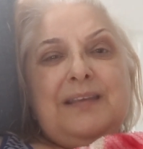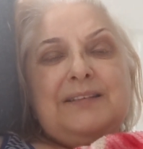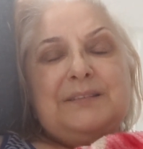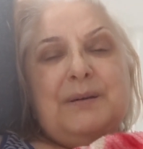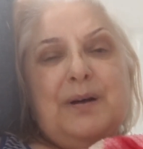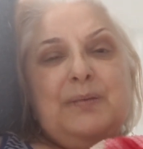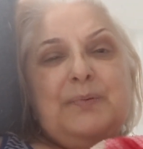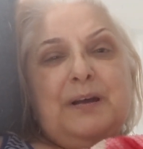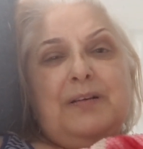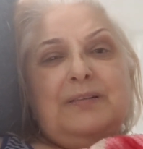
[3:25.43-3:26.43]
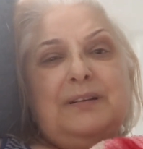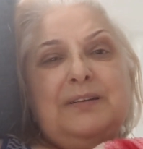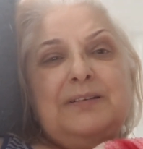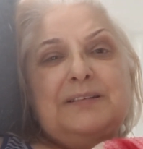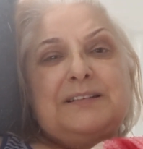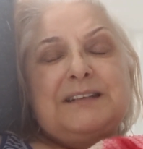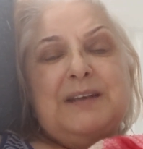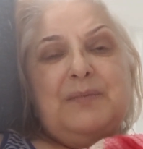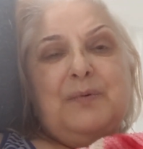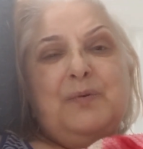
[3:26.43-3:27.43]
So I hope y'all
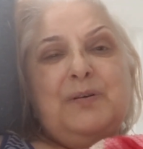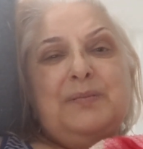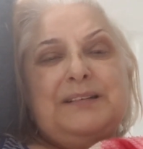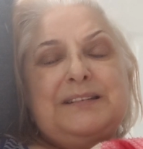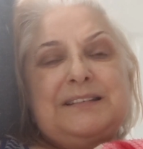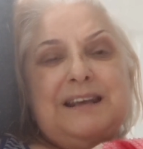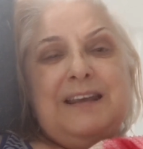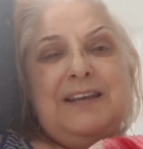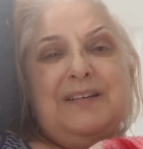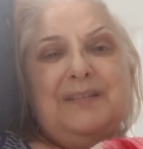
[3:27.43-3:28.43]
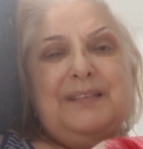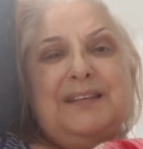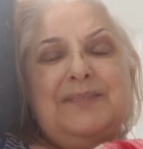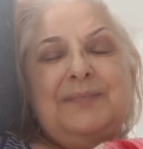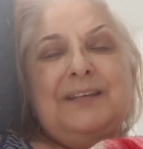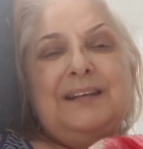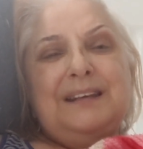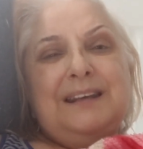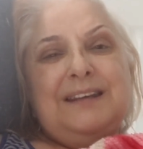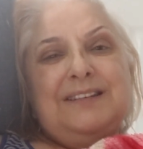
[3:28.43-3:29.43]
stay warm and stay healthy.
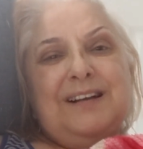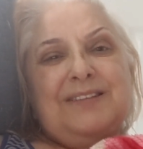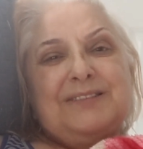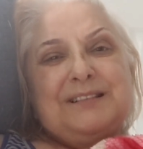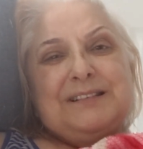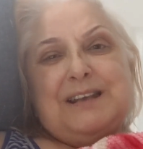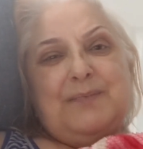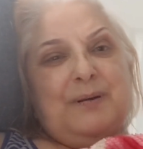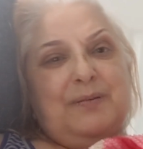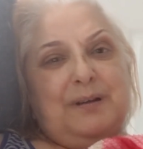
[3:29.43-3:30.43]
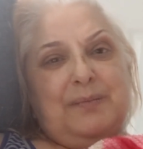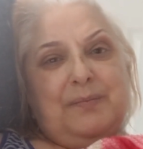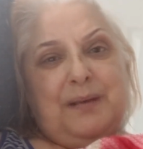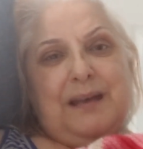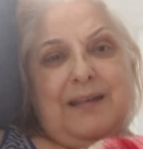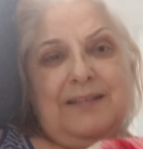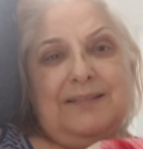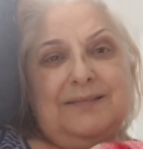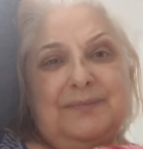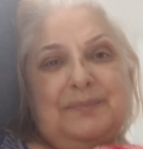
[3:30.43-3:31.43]
And y'all just keep on coming back.
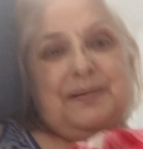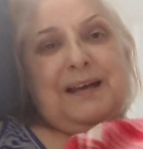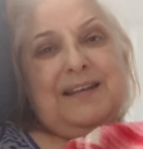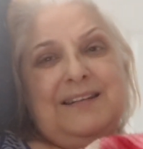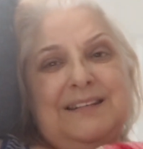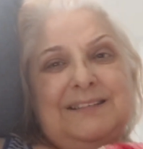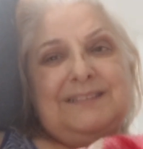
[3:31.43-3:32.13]
Bye.